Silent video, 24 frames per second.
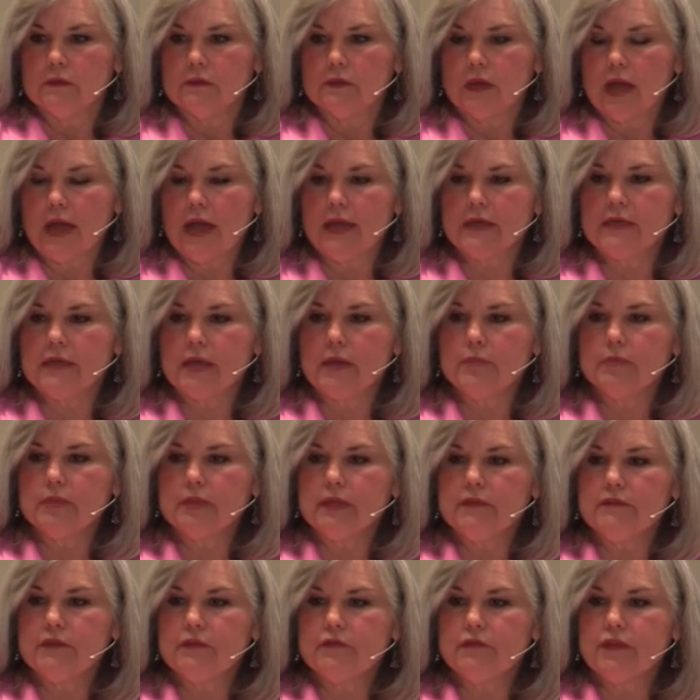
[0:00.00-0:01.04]
I had an
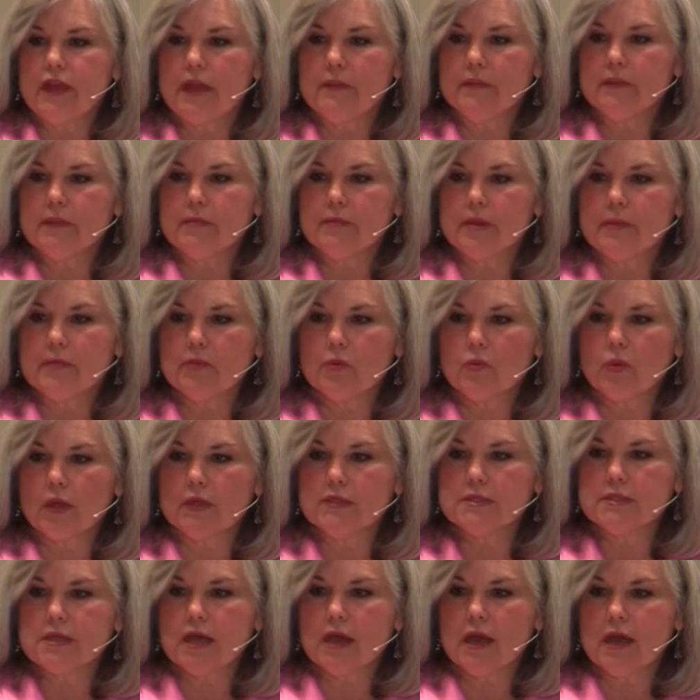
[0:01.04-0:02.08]
unbelieving family member
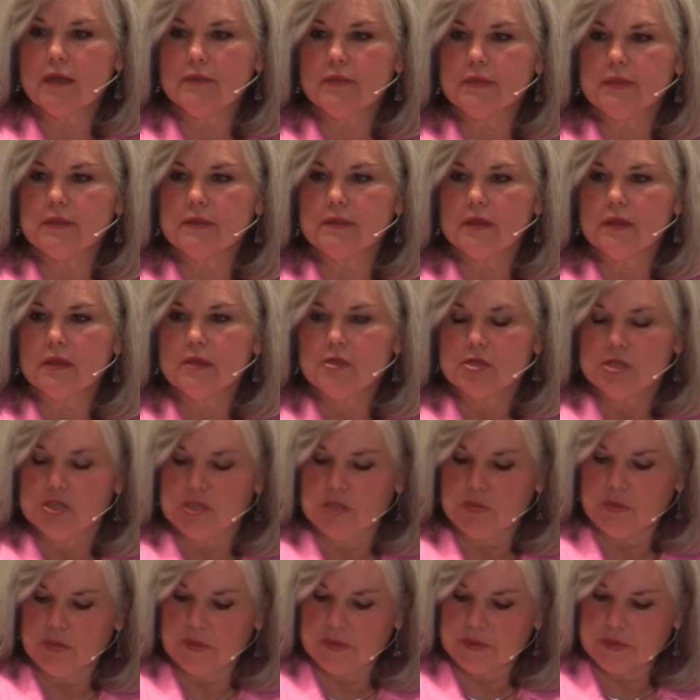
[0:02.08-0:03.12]
one time, and
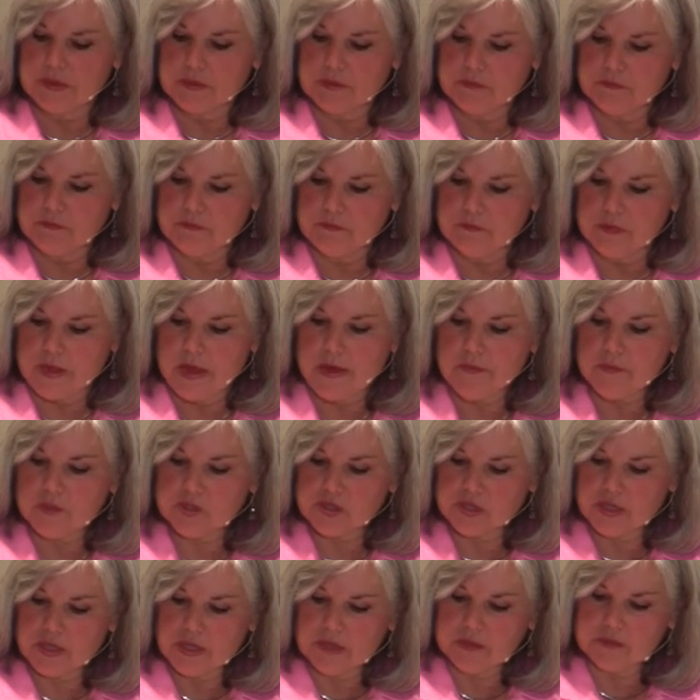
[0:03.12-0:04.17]
she was
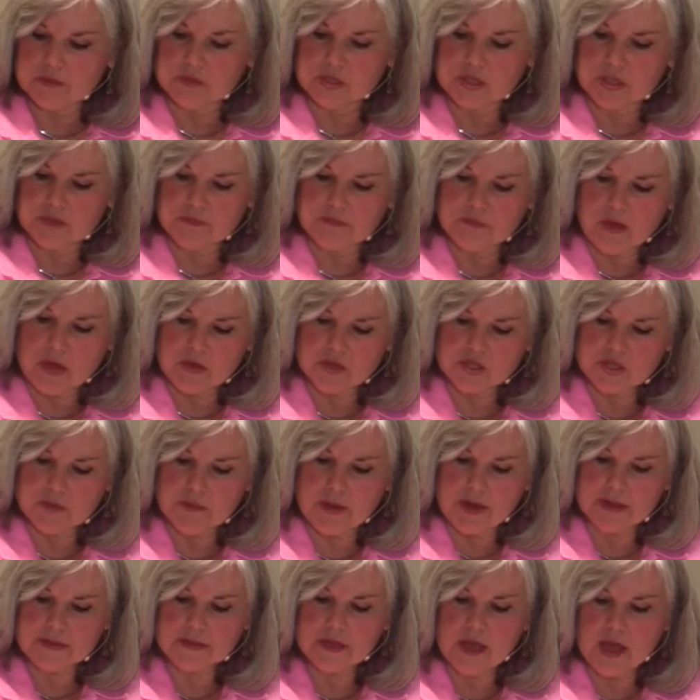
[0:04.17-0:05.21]
hemorrhaging and she thought she
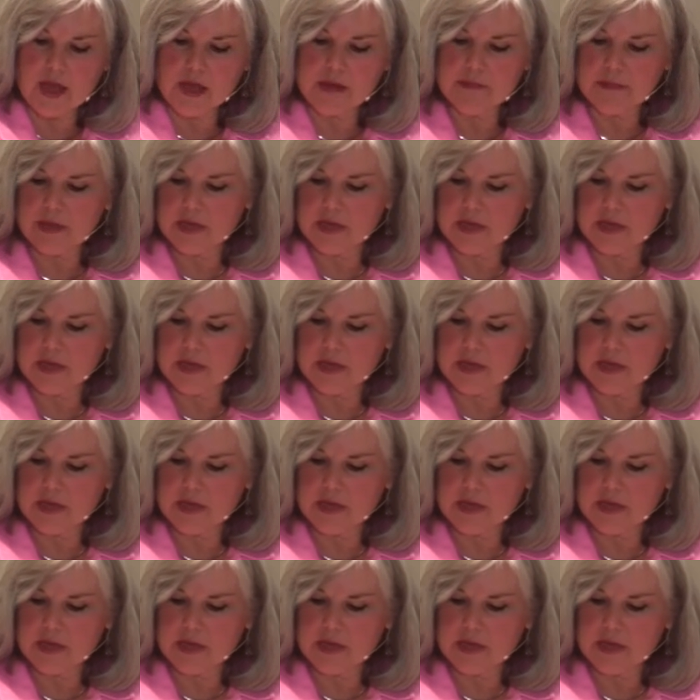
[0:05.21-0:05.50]
might die.